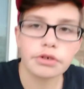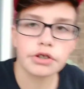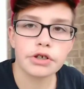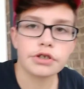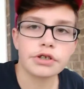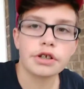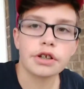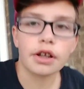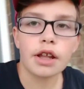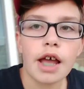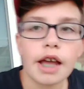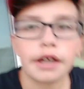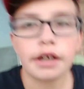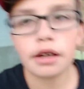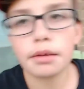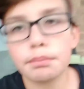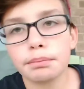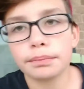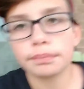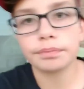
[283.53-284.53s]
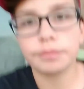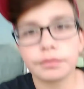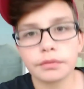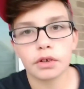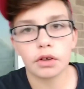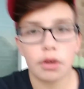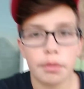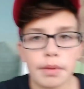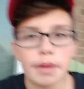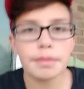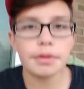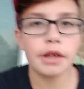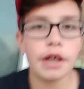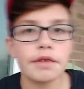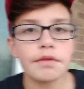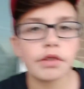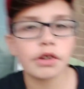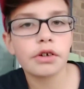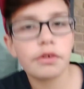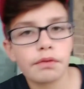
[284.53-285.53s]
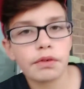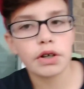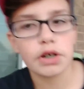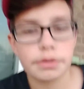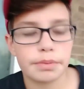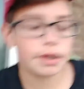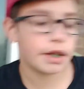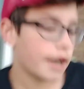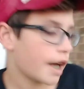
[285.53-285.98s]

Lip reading: or just a lineup, or maybe even their first